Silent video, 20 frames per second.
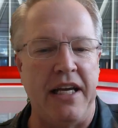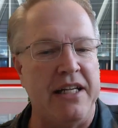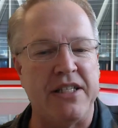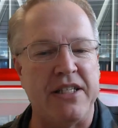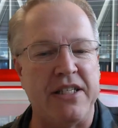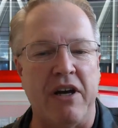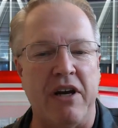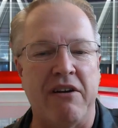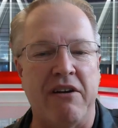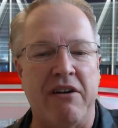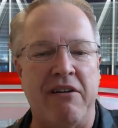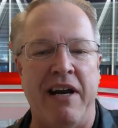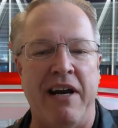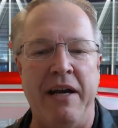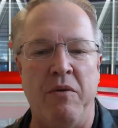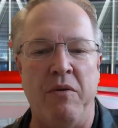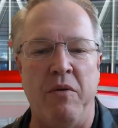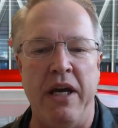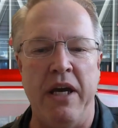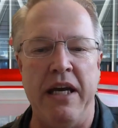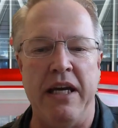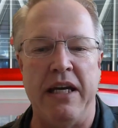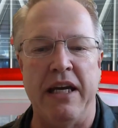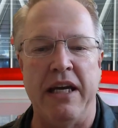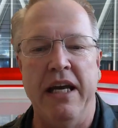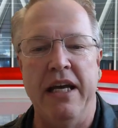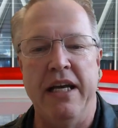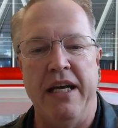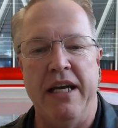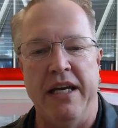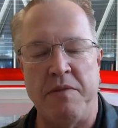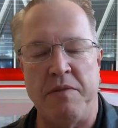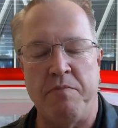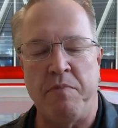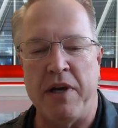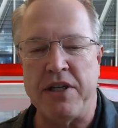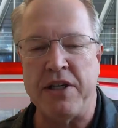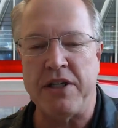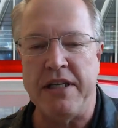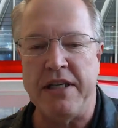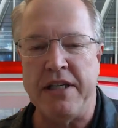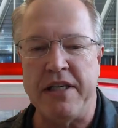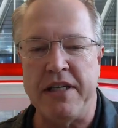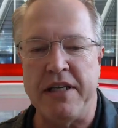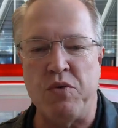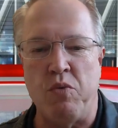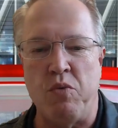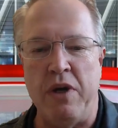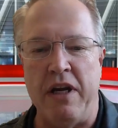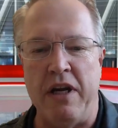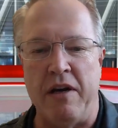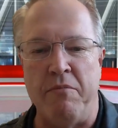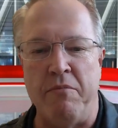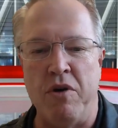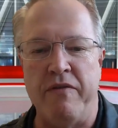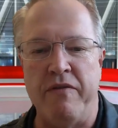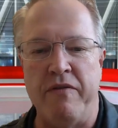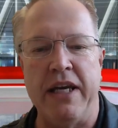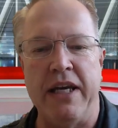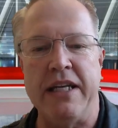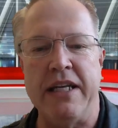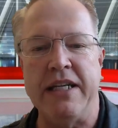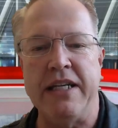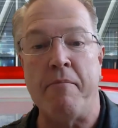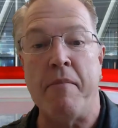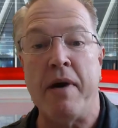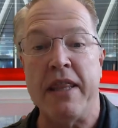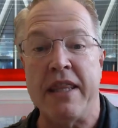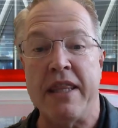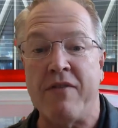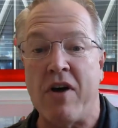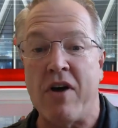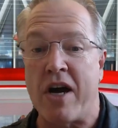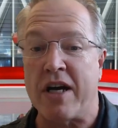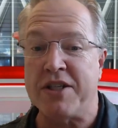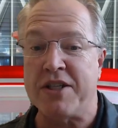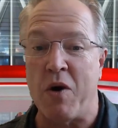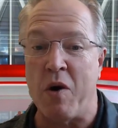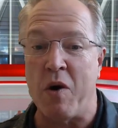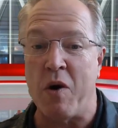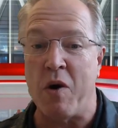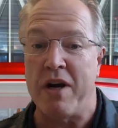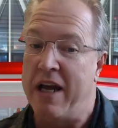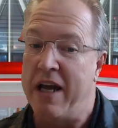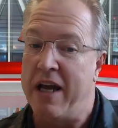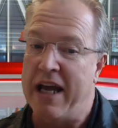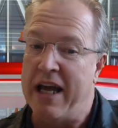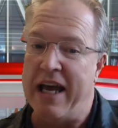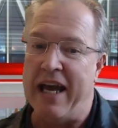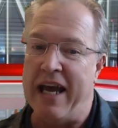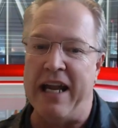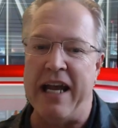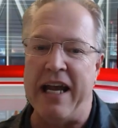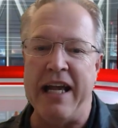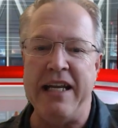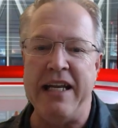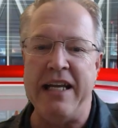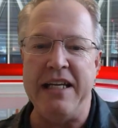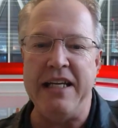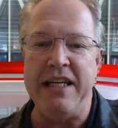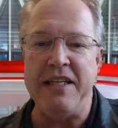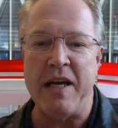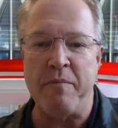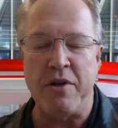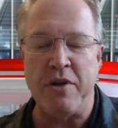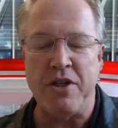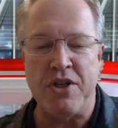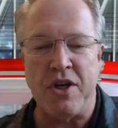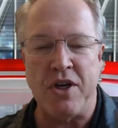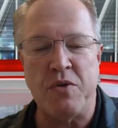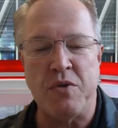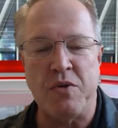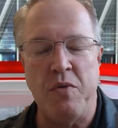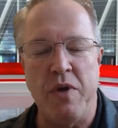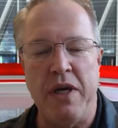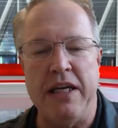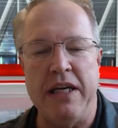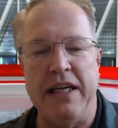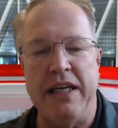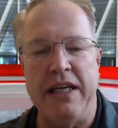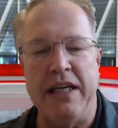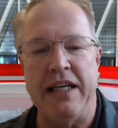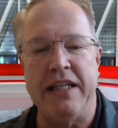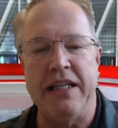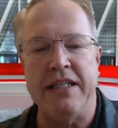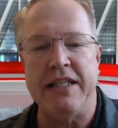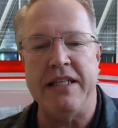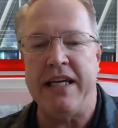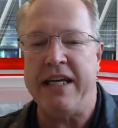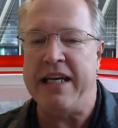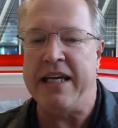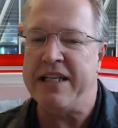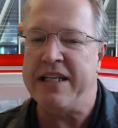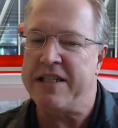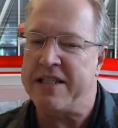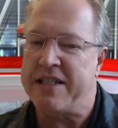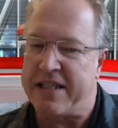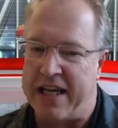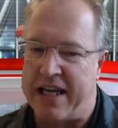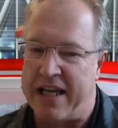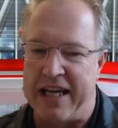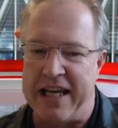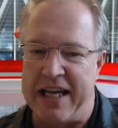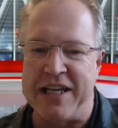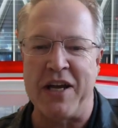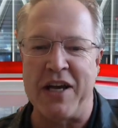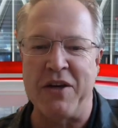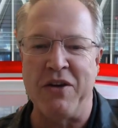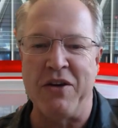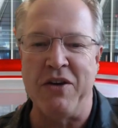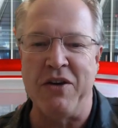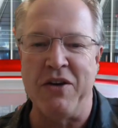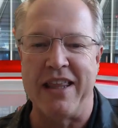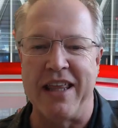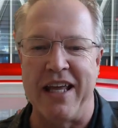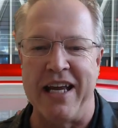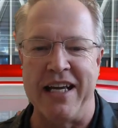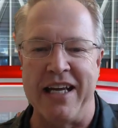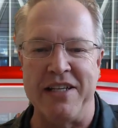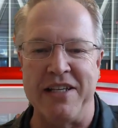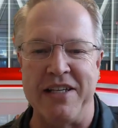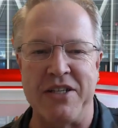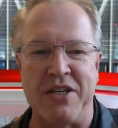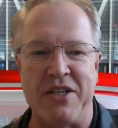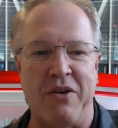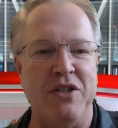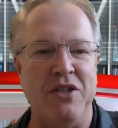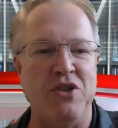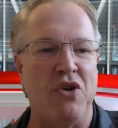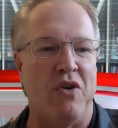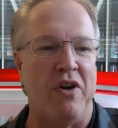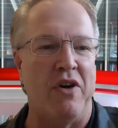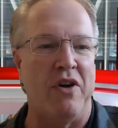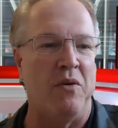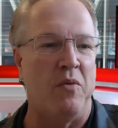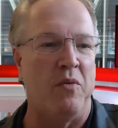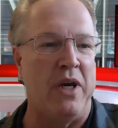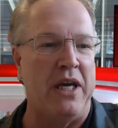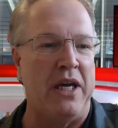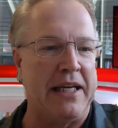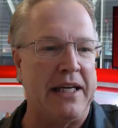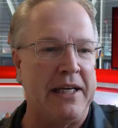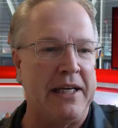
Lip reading: So a great week, especially since we are moving into the month of October, and any temperatures we can get in the teens is a good thing. So enjoy the week.